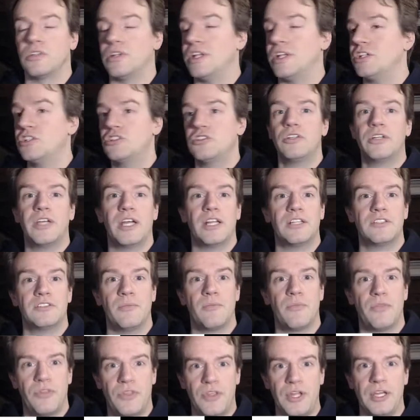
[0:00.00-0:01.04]
So let's look at
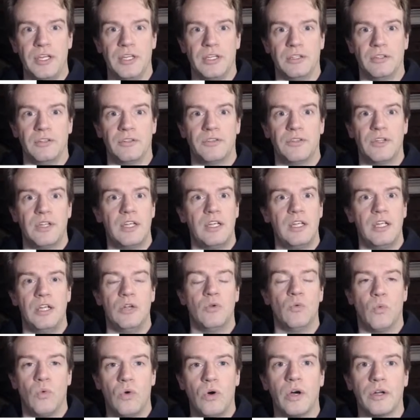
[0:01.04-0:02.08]
some things
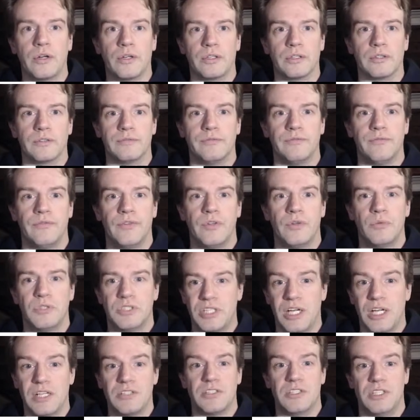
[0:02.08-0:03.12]
in water,
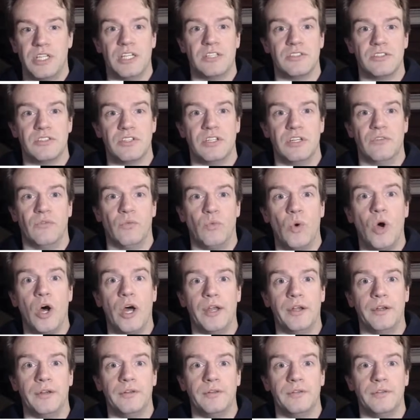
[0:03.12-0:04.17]
which has a density of
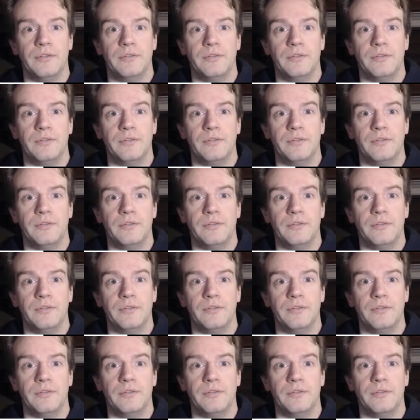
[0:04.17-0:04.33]
1.